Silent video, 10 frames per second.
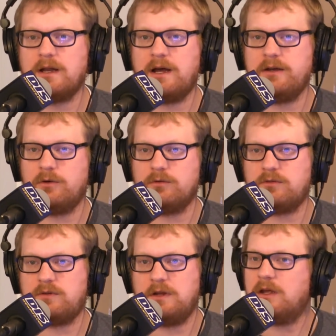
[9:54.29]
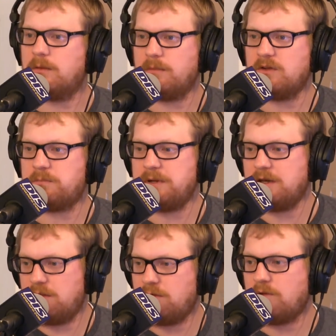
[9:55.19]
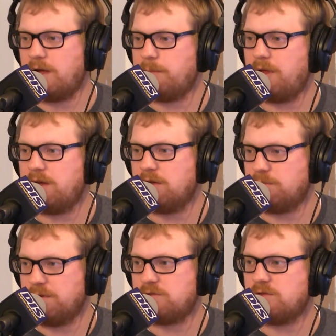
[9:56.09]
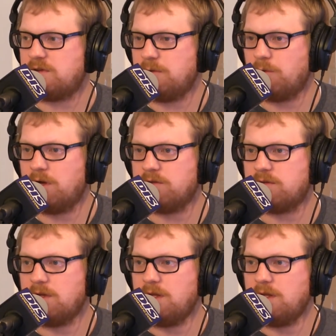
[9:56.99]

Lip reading: I don't see him as being in the limelight as much as he was